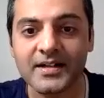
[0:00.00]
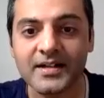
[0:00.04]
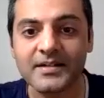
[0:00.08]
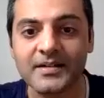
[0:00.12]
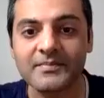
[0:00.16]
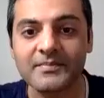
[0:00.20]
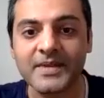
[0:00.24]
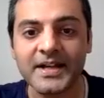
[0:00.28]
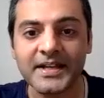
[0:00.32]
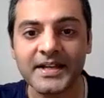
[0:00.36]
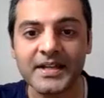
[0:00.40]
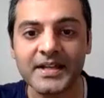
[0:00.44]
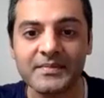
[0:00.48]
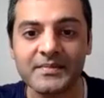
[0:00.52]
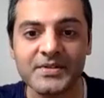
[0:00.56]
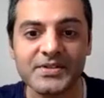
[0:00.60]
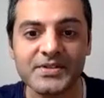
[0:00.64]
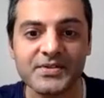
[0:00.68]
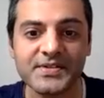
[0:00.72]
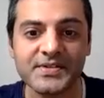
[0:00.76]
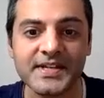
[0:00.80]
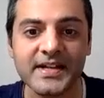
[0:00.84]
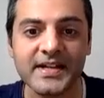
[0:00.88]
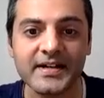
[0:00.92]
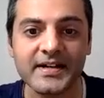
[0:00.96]
my name is
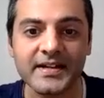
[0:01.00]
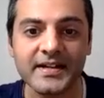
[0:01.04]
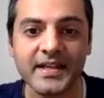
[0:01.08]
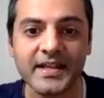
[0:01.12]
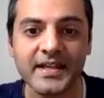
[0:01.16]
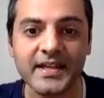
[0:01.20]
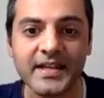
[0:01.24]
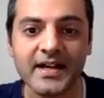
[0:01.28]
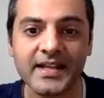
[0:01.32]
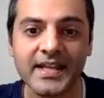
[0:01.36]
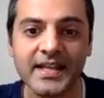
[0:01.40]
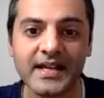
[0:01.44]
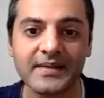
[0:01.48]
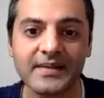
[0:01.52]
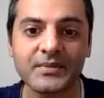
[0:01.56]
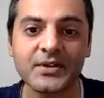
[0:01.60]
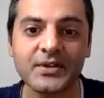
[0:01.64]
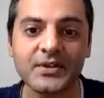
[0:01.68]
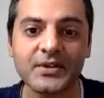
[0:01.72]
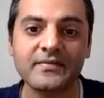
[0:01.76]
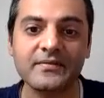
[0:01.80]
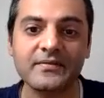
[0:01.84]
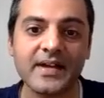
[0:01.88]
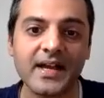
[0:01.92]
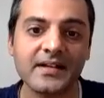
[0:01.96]
Uzair Kayani. I'm on
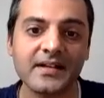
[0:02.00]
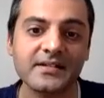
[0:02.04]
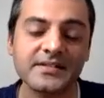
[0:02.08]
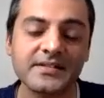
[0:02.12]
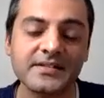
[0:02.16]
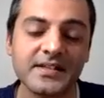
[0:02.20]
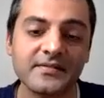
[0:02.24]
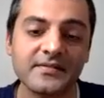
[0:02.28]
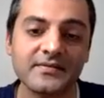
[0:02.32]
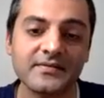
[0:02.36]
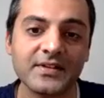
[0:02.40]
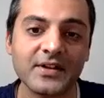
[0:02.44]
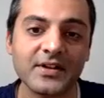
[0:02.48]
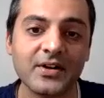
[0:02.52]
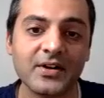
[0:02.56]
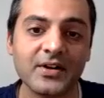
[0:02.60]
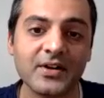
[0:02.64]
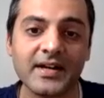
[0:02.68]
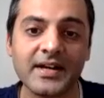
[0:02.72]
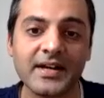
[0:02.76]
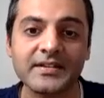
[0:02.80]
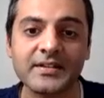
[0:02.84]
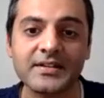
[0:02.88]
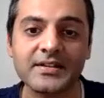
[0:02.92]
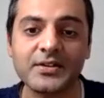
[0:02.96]
the Faculty of Law
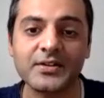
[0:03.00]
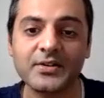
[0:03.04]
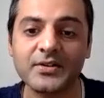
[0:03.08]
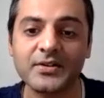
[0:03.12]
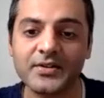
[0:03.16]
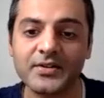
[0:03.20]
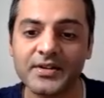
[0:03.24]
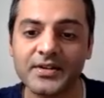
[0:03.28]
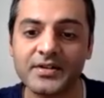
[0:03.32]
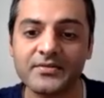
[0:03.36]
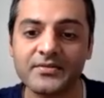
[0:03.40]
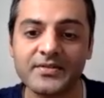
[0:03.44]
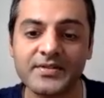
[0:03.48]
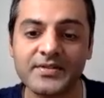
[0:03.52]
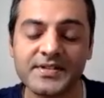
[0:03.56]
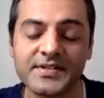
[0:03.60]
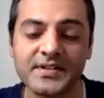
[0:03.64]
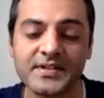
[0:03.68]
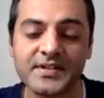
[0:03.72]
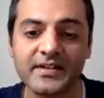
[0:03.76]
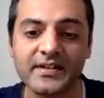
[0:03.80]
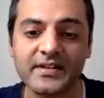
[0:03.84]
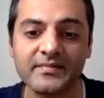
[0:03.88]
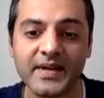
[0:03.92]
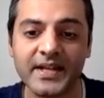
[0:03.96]
at the Lahore
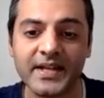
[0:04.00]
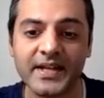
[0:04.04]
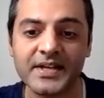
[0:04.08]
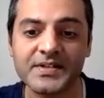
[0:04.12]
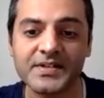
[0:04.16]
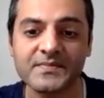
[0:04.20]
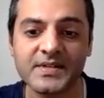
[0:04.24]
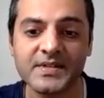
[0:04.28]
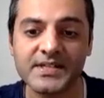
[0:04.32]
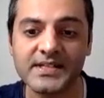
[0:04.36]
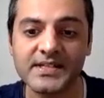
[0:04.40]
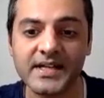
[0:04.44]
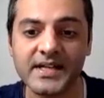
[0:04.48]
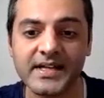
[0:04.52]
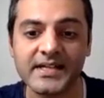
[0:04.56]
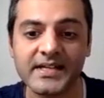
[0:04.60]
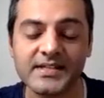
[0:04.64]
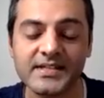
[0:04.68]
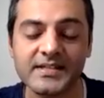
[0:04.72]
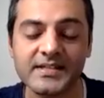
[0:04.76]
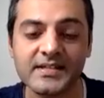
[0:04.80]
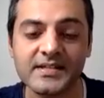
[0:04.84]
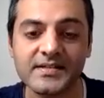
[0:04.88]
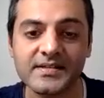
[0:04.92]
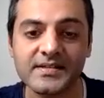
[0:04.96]
University of Management
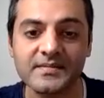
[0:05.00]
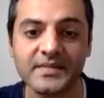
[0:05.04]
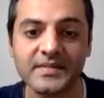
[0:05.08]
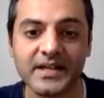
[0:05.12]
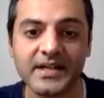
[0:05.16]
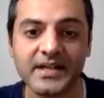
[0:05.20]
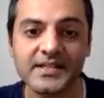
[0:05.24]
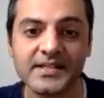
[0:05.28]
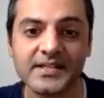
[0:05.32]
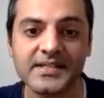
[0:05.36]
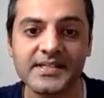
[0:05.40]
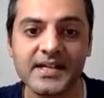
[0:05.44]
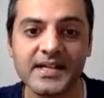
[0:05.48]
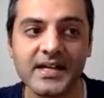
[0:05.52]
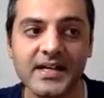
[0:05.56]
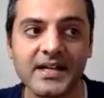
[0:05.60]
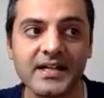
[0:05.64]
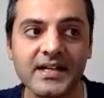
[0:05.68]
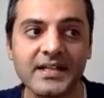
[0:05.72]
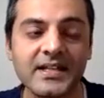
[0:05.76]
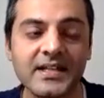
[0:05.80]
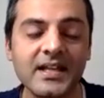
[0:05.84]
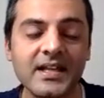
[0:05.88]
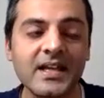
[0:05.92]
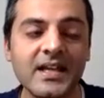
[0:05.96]
Sciences in
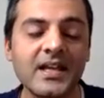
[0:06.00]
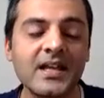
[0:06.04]
Pakistan.